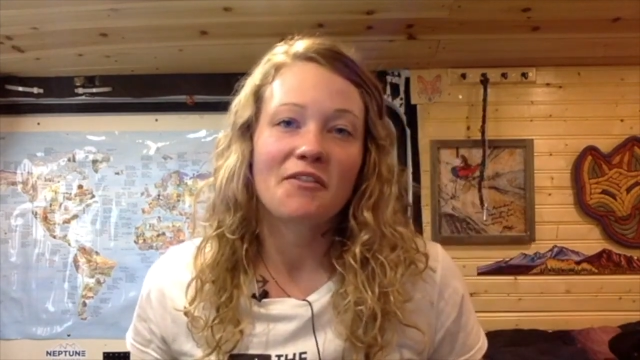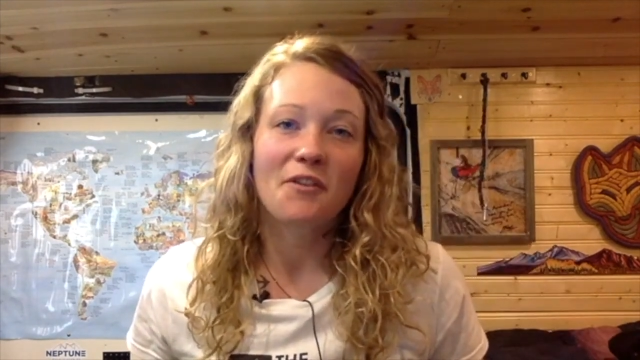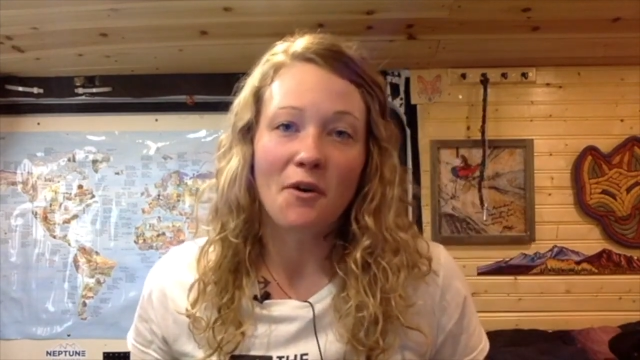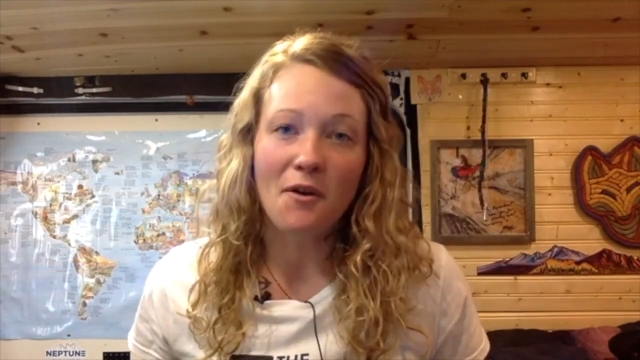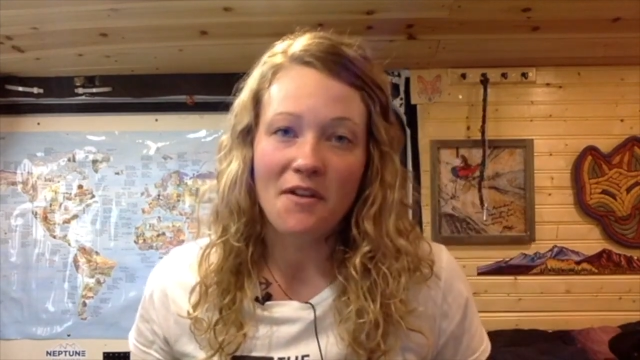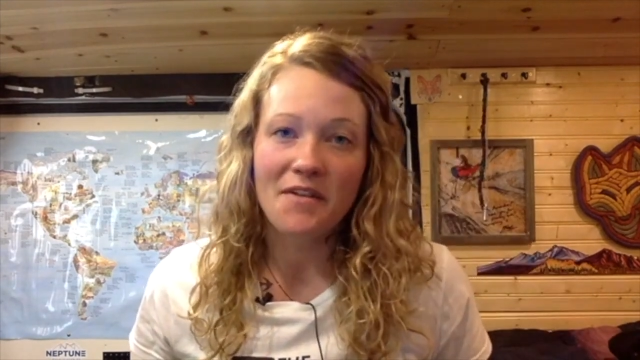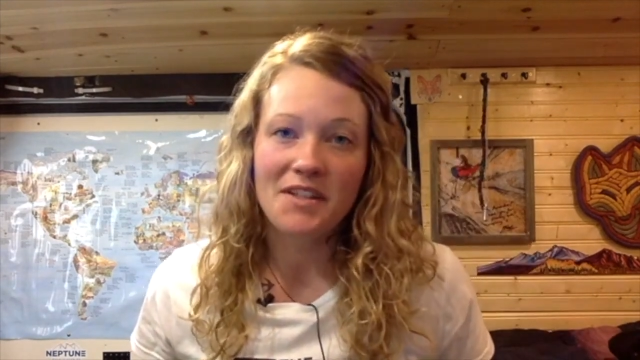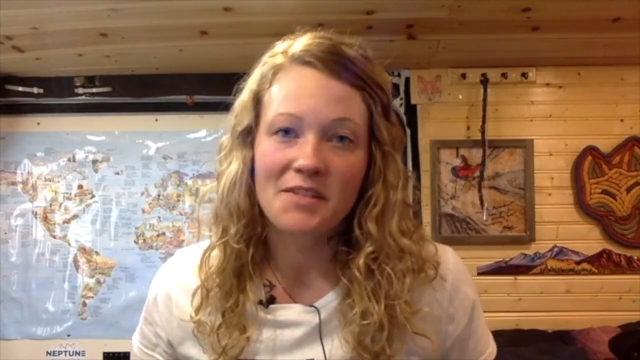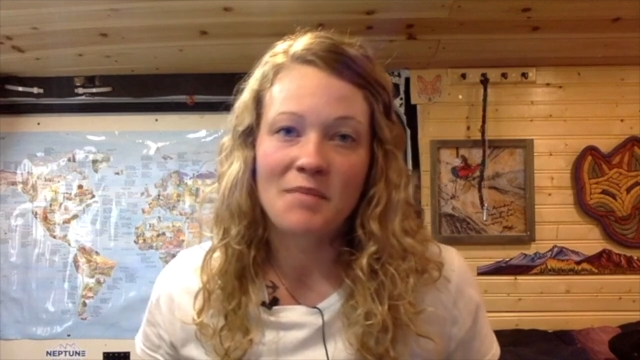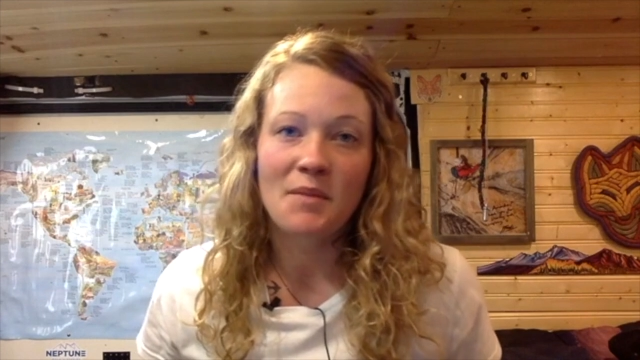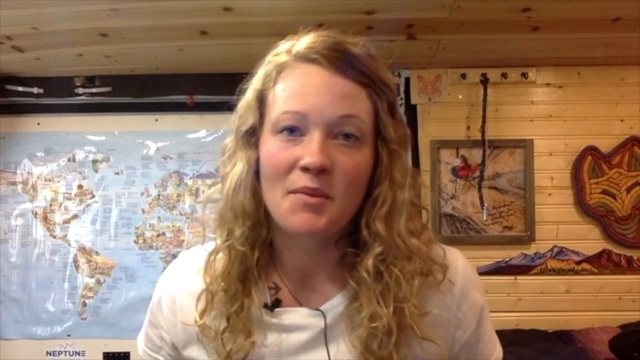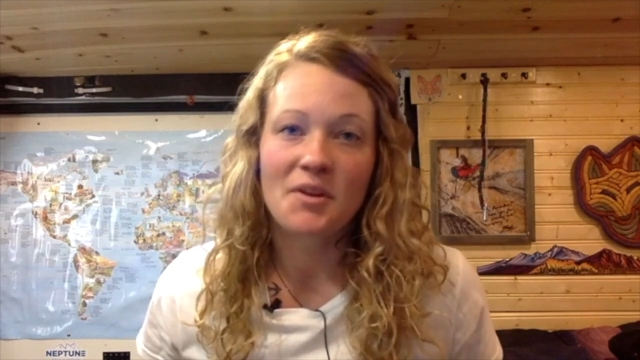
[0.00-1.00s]
for all of its
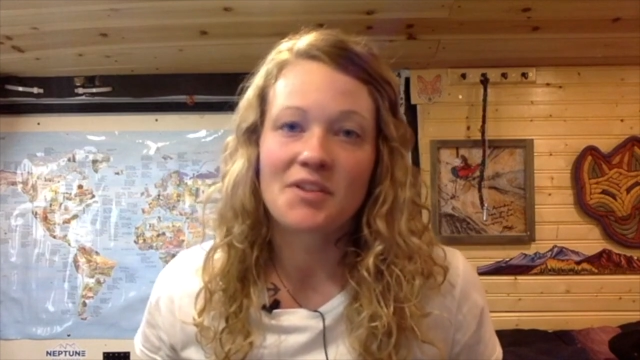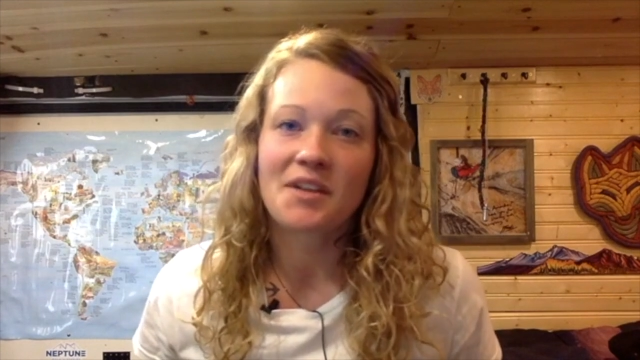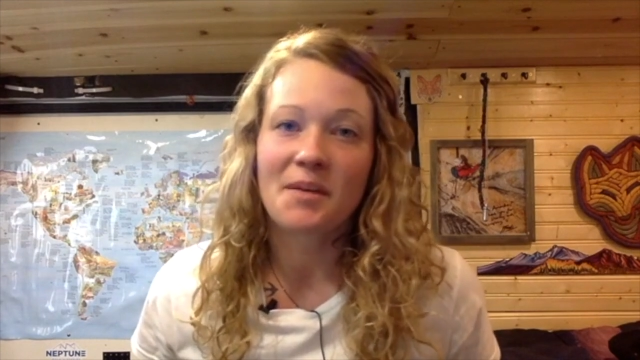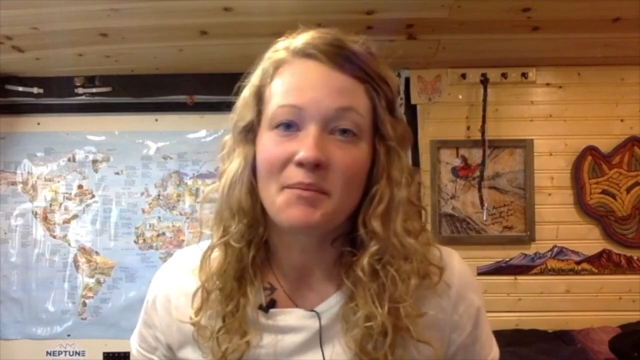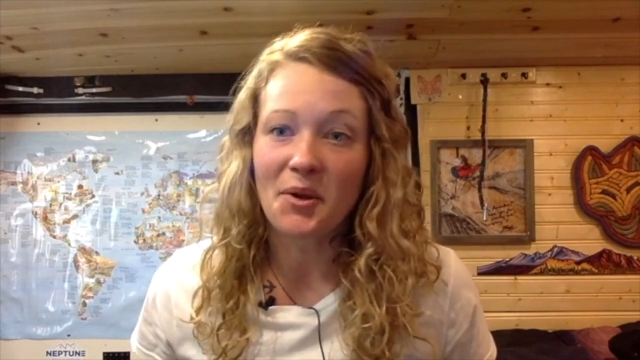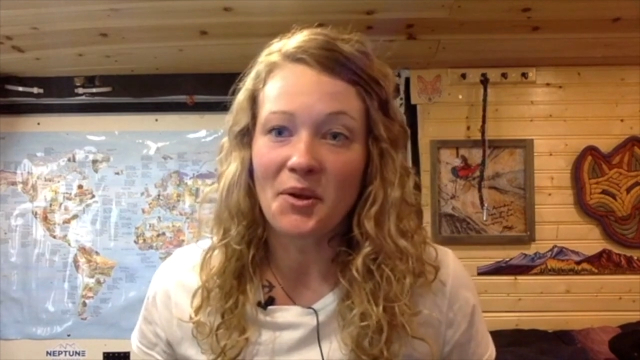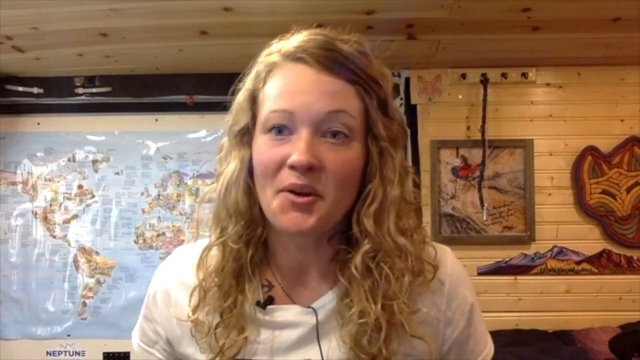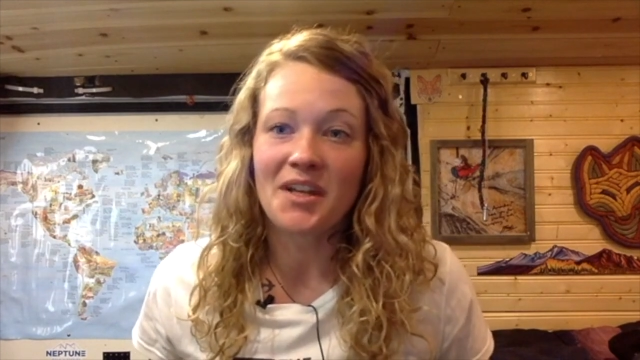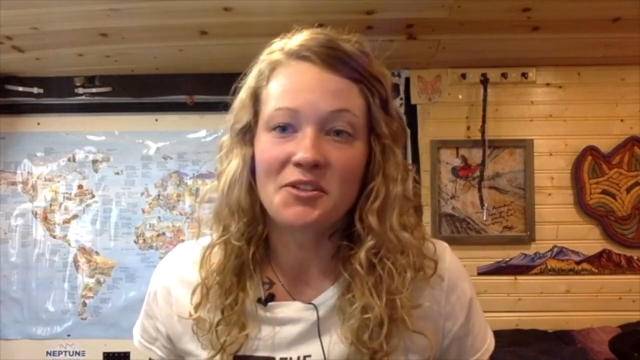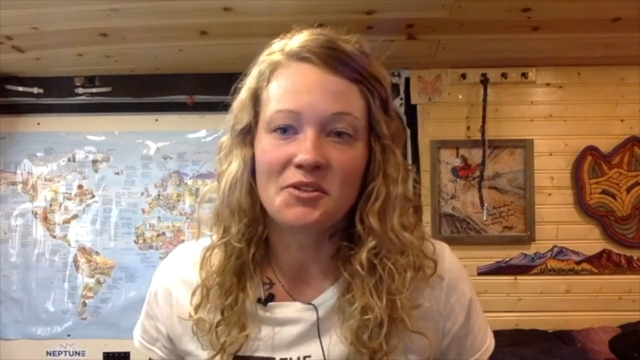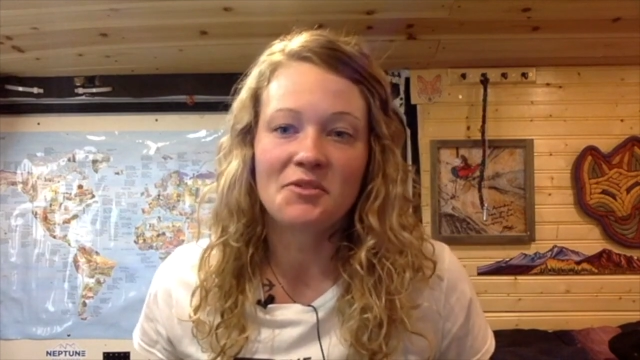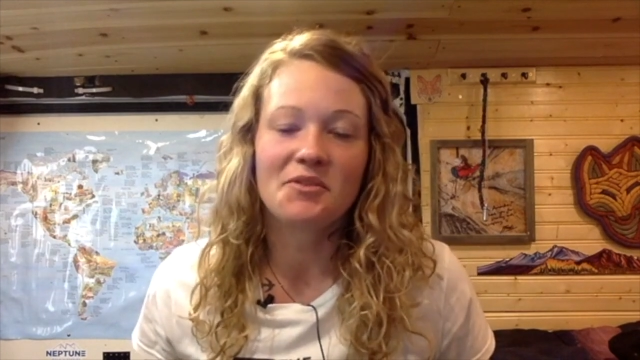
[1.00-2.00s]
members built
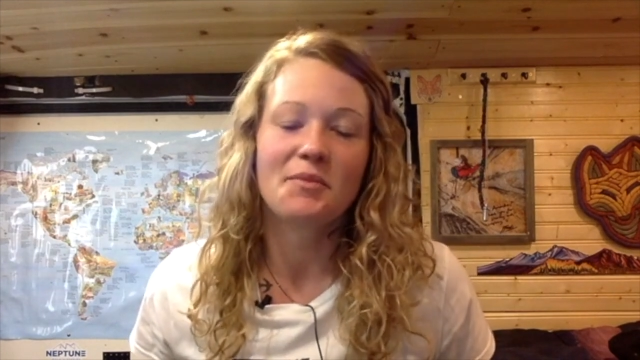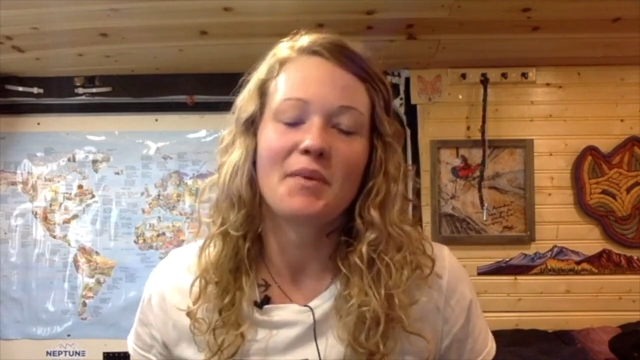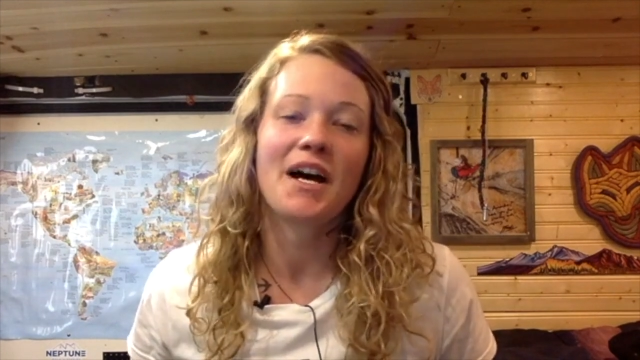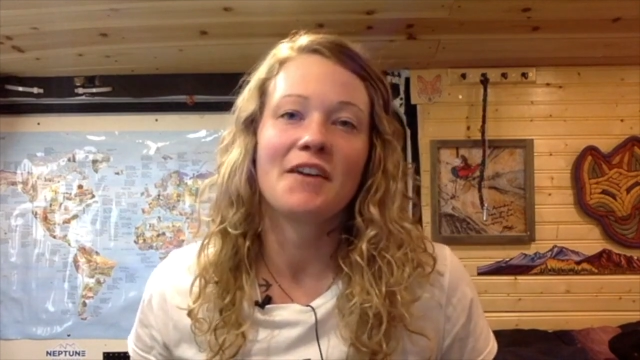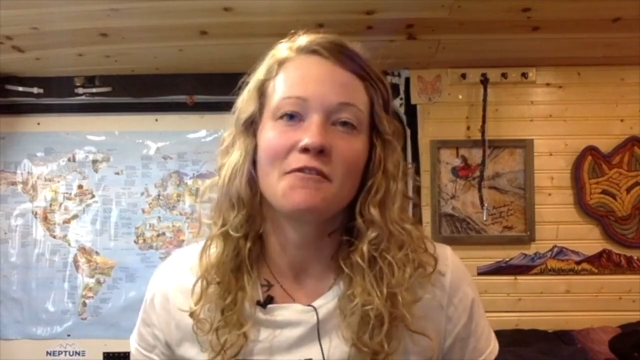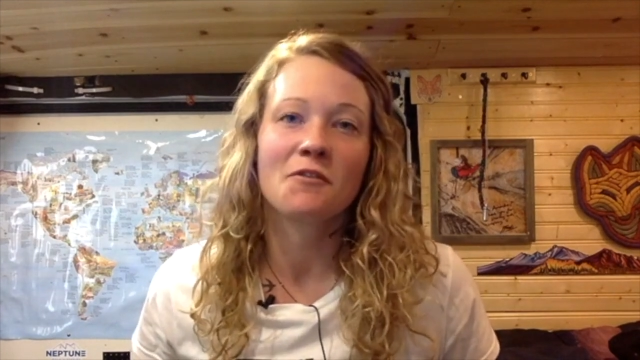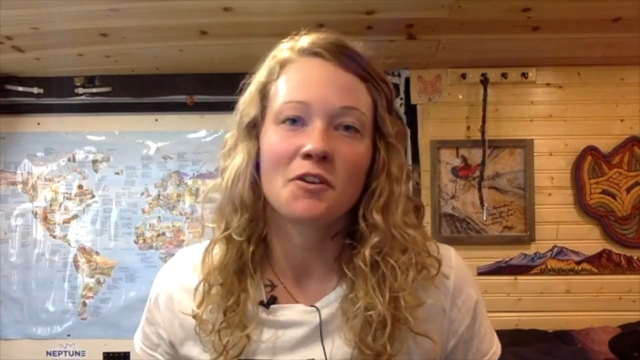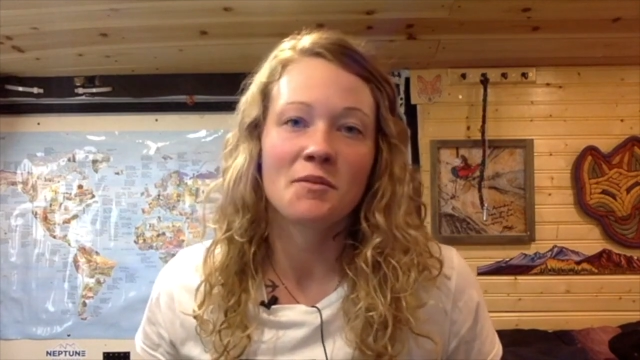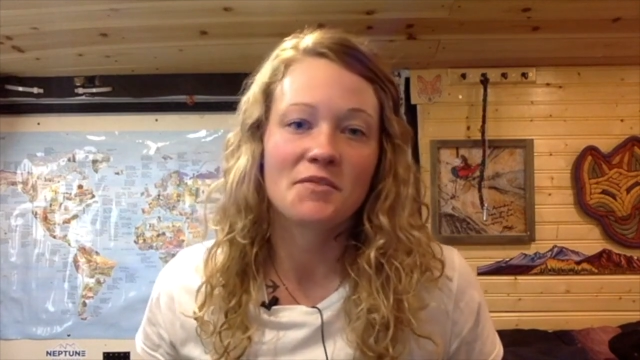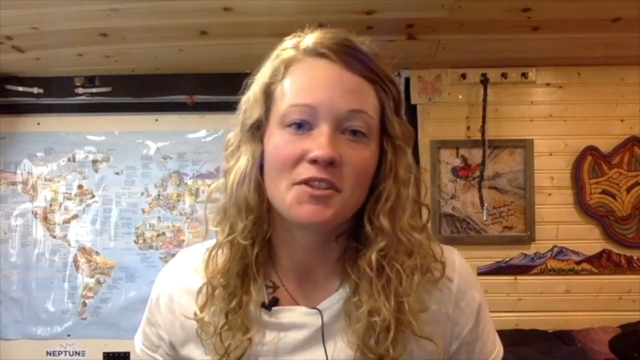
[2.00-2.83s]
into the platform.